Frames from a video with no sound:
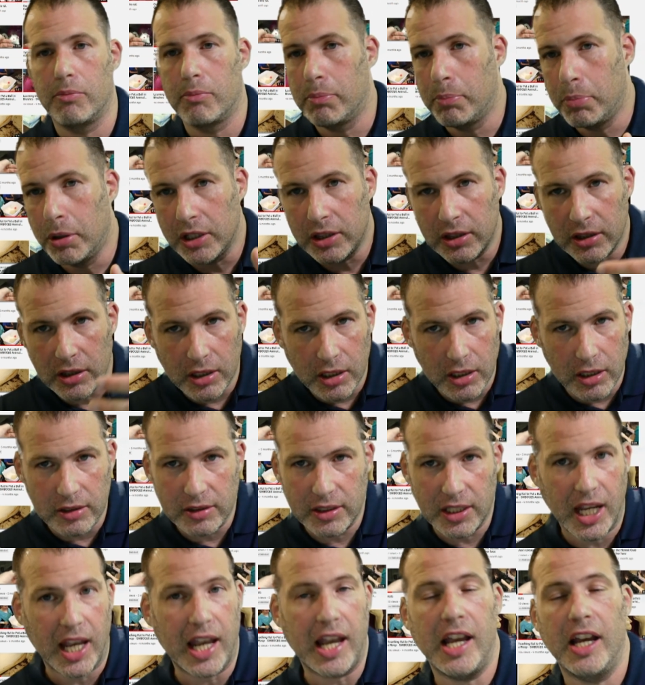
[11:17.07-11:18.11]
put their
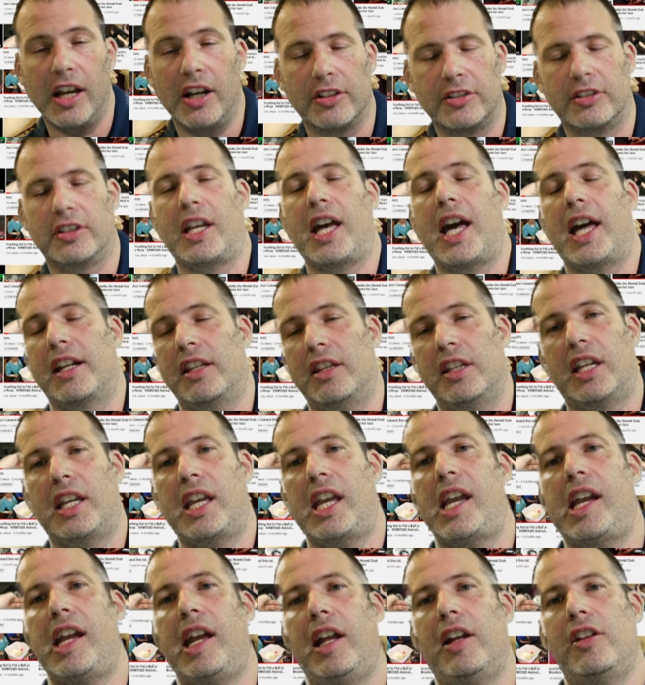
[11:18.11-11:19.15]
tails out of the
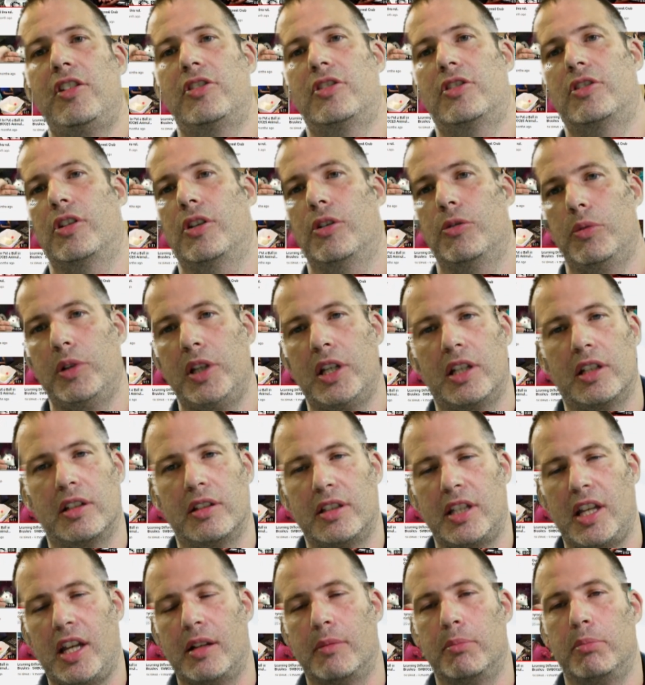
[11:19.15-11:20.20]
cage so we can
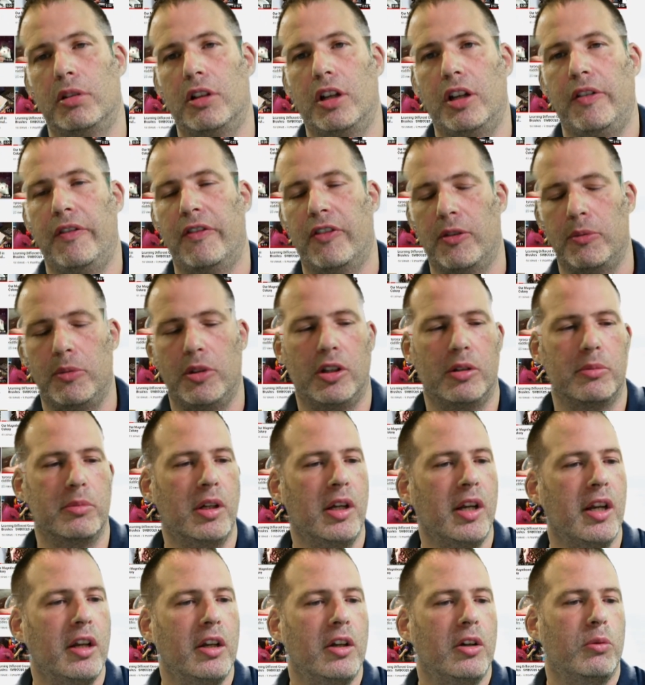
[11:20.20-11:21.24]
take blood from them
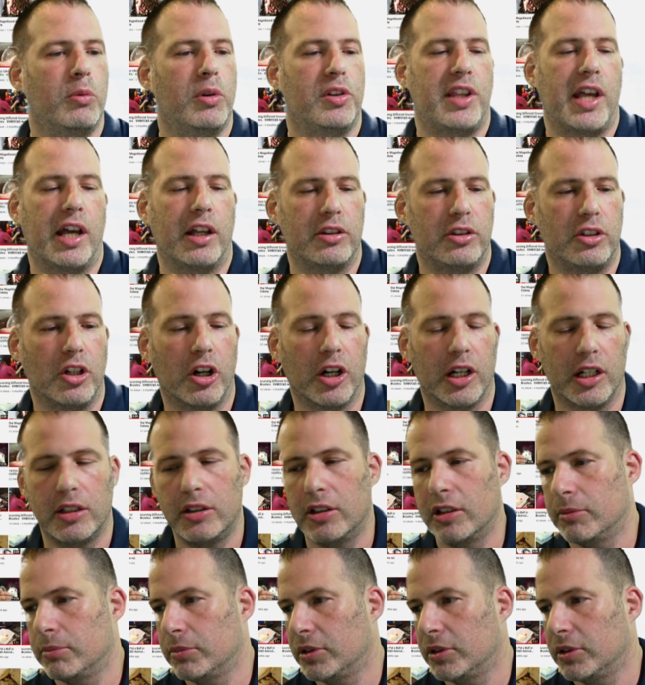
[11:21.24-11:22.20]
without darting them.